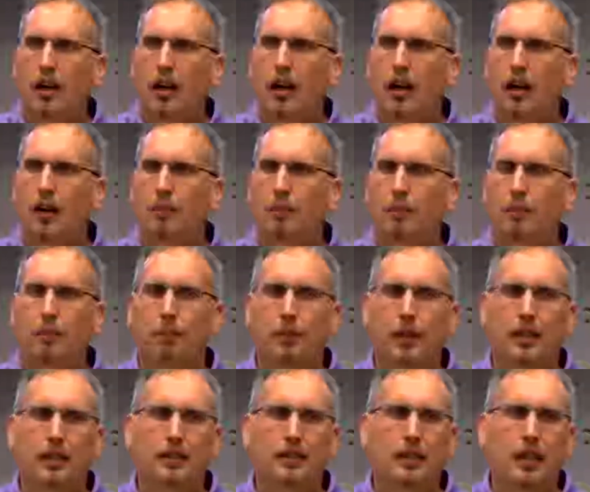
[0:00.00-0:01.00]

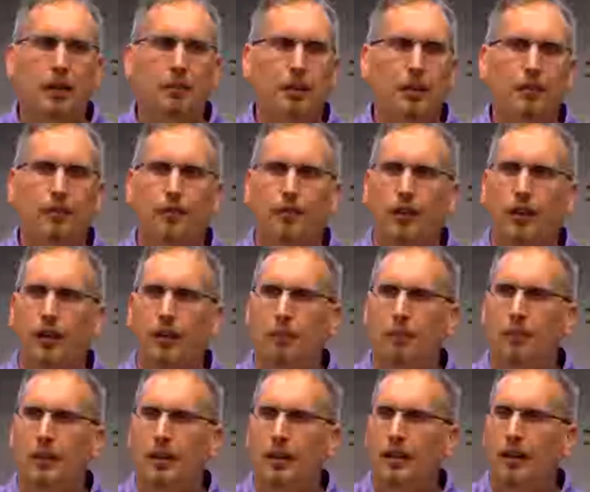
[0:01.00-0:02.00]
but it's coming
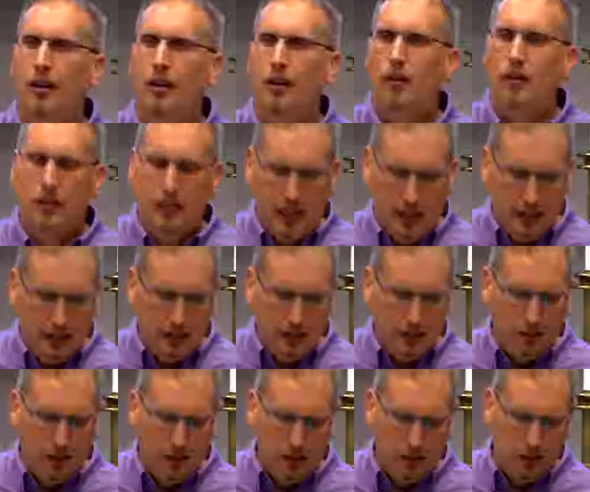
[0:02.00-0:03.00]
from all kinds
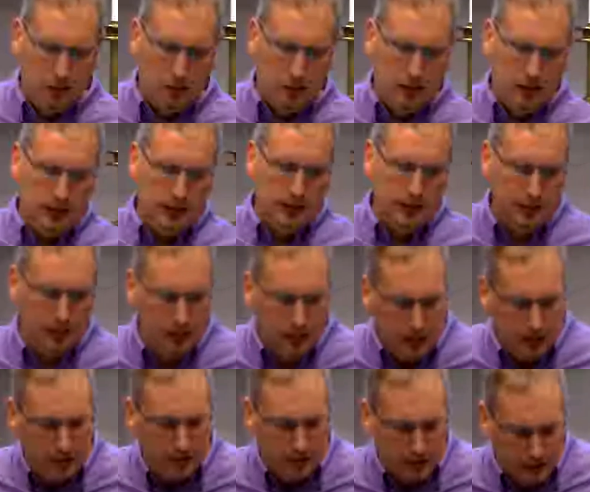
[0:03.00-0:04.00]
of other sources
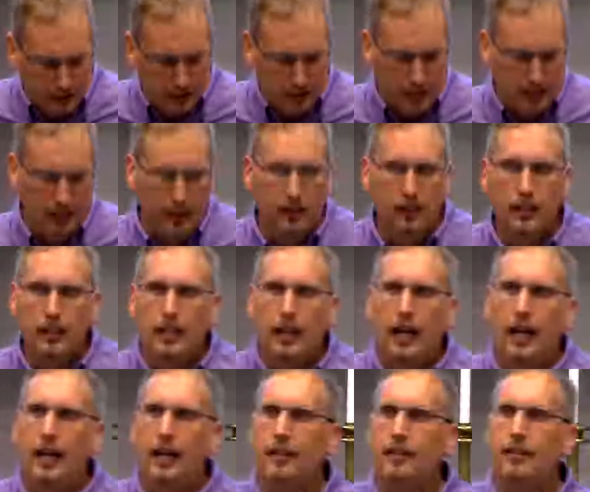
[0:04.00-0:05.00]
like Disney
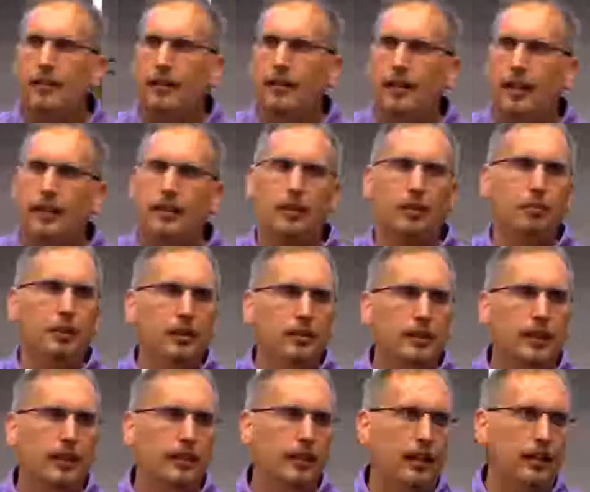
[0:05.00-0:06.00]
and like the
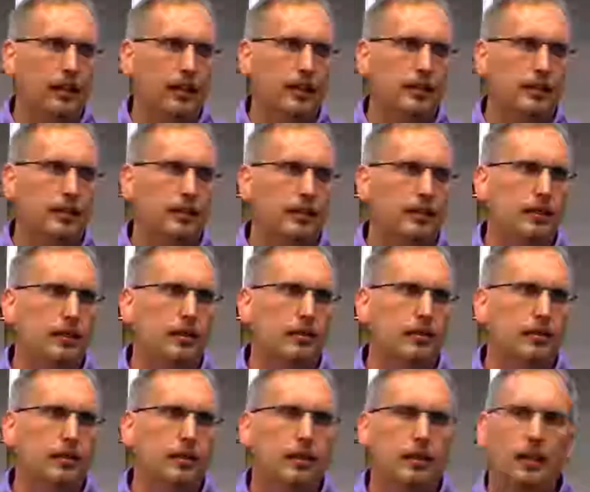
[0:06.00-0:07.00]
music they listen
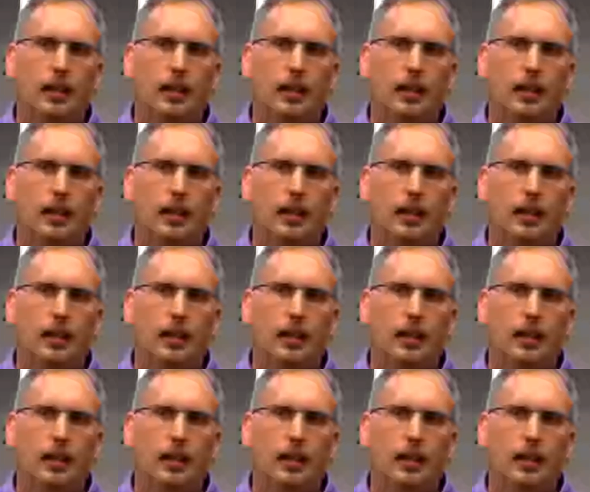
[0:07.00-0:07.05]
to